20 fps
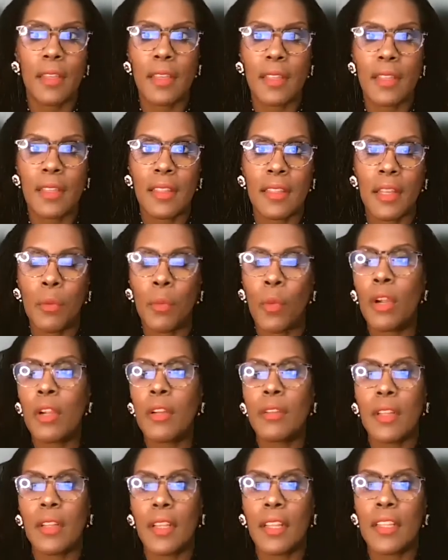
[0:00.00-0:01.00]
there
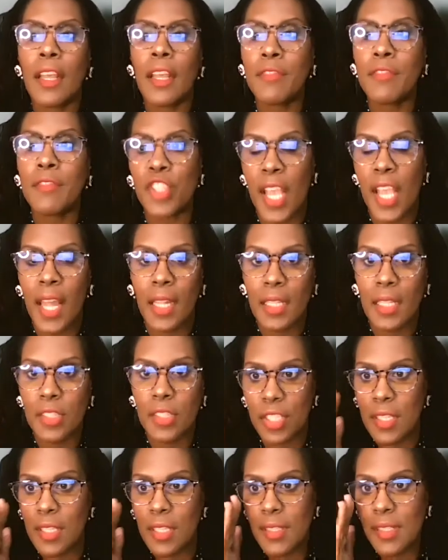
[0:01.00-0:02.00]
weren't enough
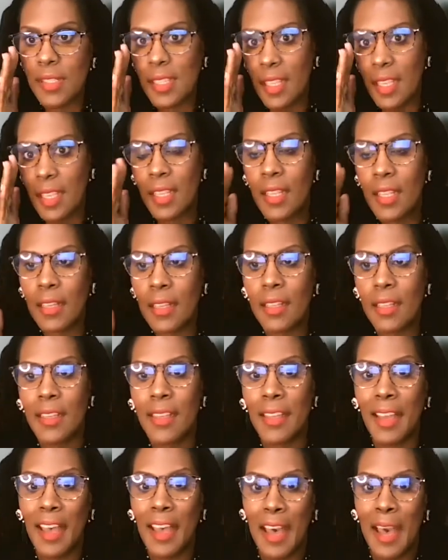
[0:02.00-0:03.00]
challenges in
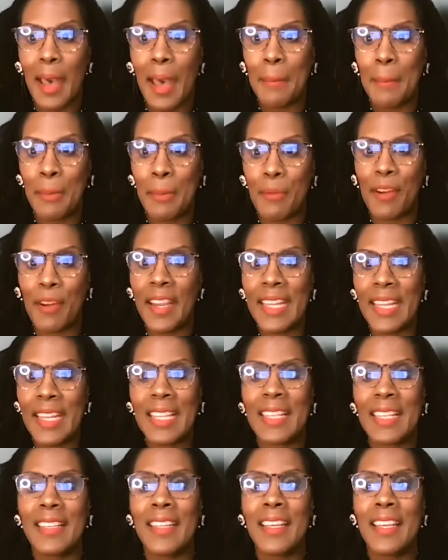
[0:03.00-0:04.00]

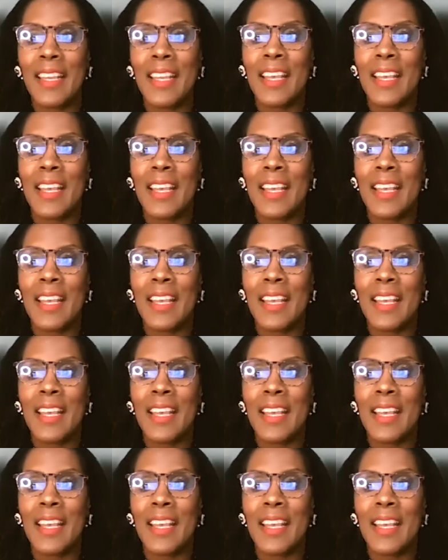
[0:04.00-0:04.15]
operating